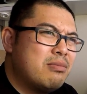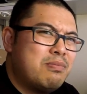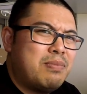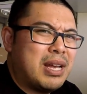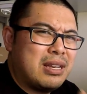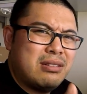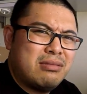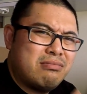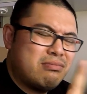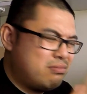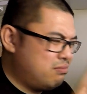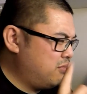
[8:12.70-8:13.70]
back
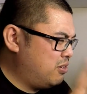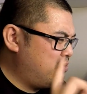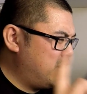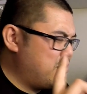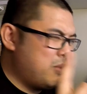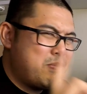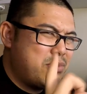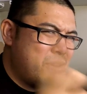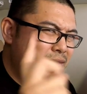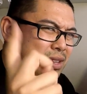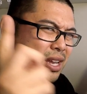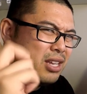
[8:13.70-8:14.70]
around my
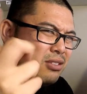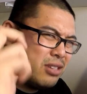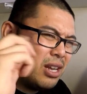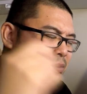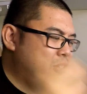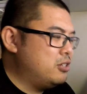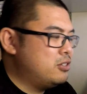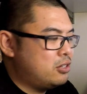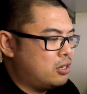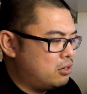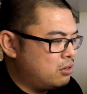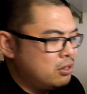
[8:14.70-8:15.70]
birthday a couple of years
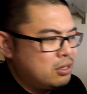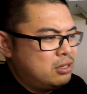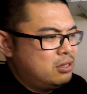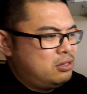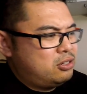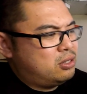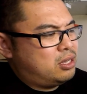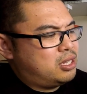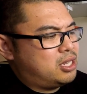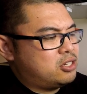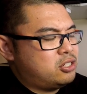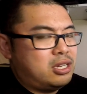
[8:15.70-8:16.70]
ago, July
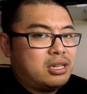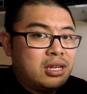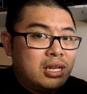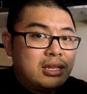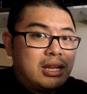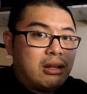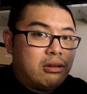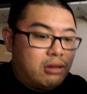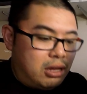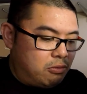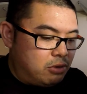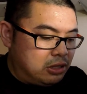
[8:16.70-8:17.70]
last year. Now,
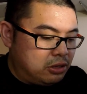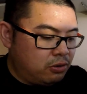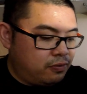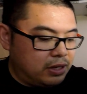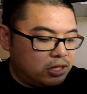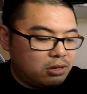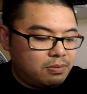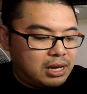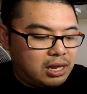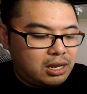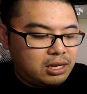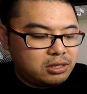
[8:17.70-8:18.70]
a really cool feature
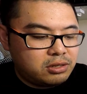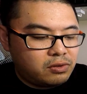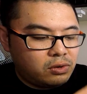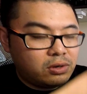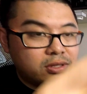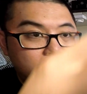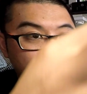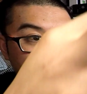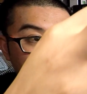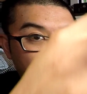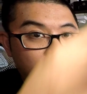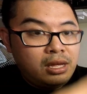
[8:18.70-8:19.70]
about it is, of course, you got
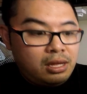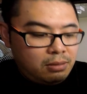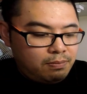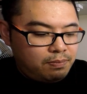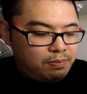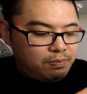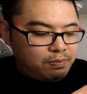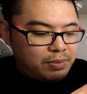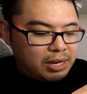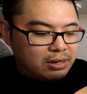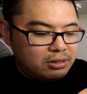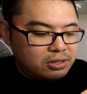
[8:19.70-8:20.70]
the
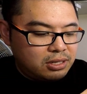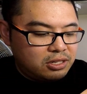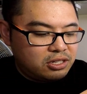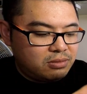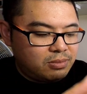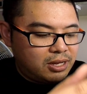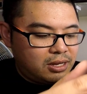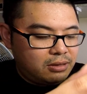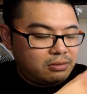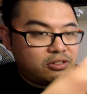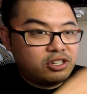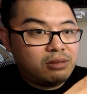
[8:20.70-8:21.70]
Paris Saint-Germain
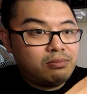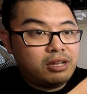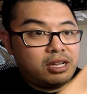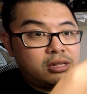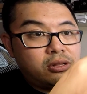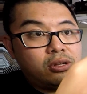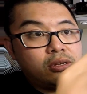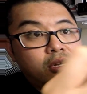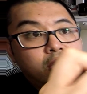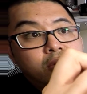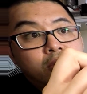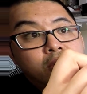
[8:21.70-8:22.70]
Jumpman
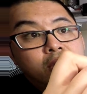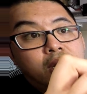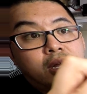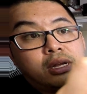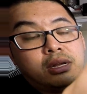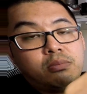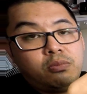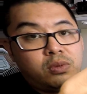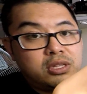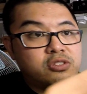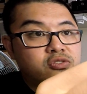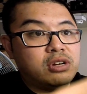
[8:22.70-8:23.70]
logo with
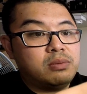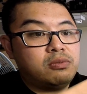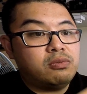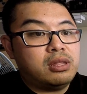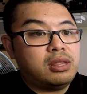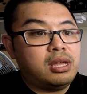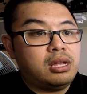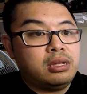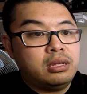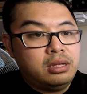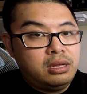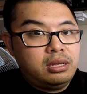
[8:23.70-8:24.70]
the striping right there.
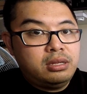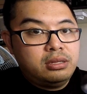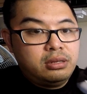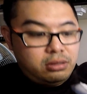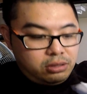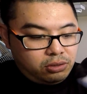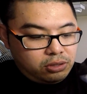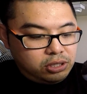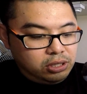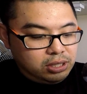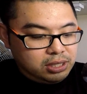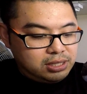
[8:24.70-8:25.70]
Of course, you
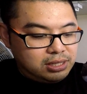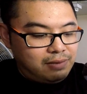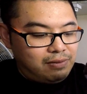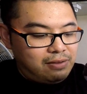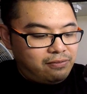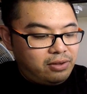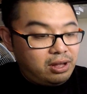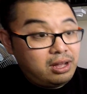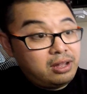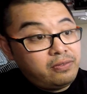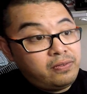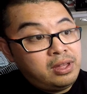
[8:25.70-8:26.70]
got the
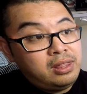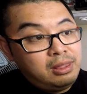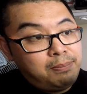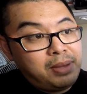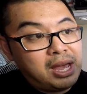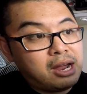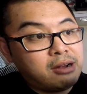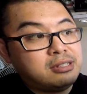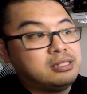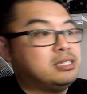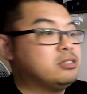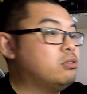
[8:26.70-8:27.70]
75, the
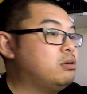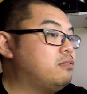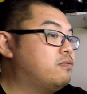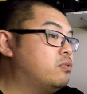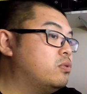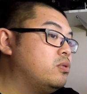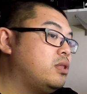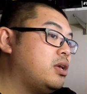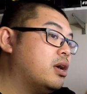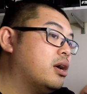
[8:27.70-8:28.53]
Paris that's going through the